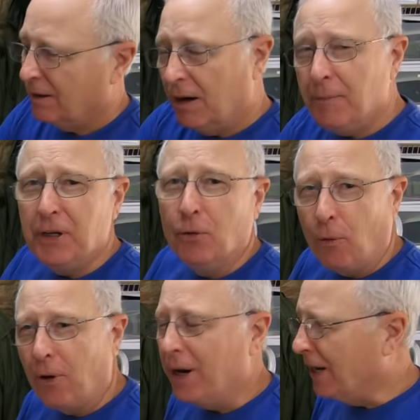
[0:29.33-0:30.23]
Let me
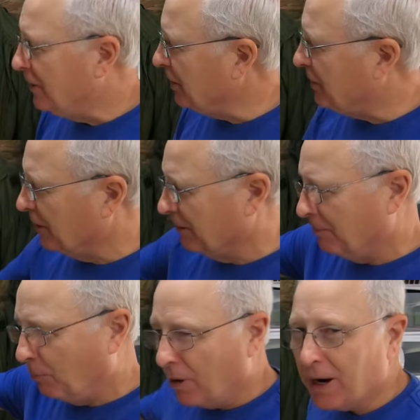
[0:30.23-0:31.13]
orient you to
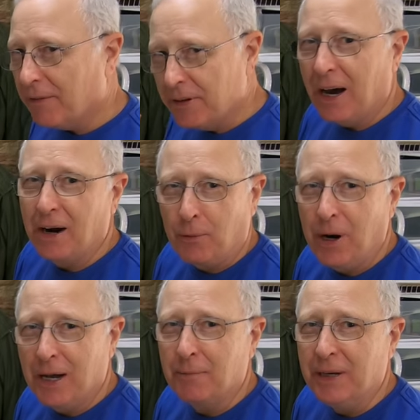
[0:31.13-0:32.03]
what I've got
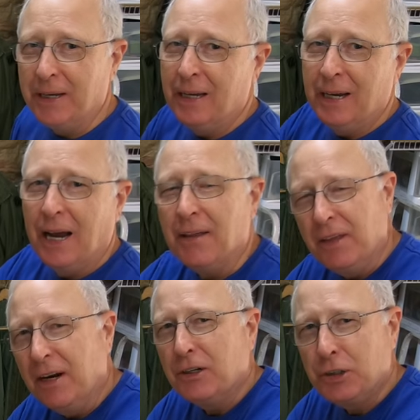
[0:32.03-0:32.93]
around me, and
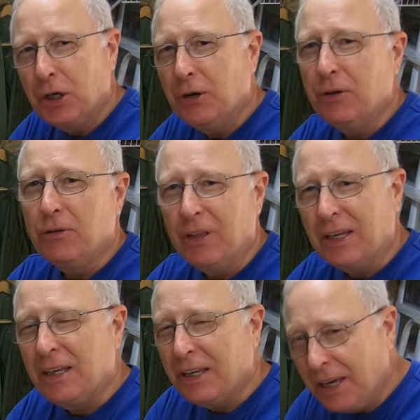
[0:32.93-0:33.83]
then I'll show you the
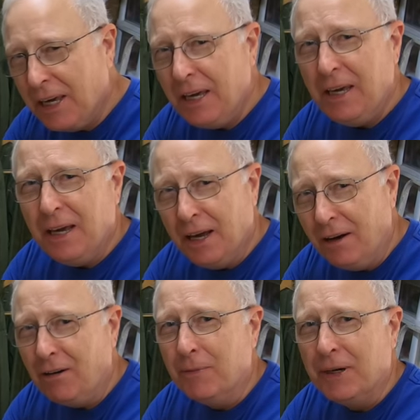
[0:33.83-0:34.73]
key
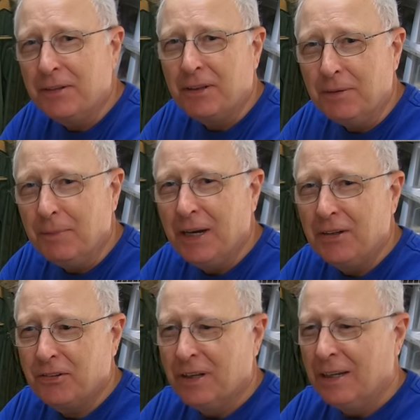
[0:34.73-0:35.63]
element that
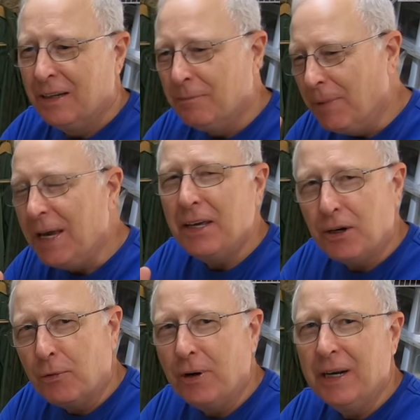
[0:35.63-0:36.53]
makes making
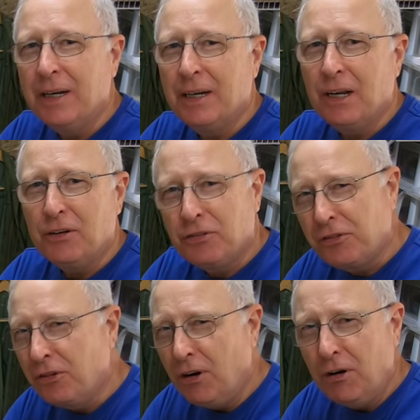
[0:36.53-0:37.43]
a rig
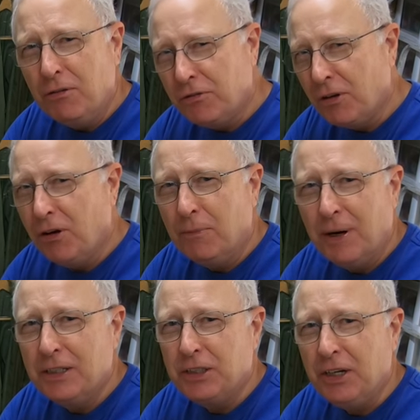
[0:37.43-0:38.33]
so
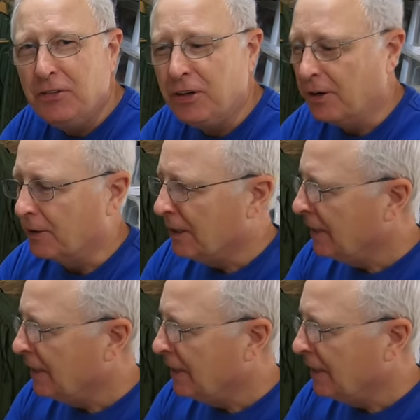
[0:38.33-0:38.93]
much easier.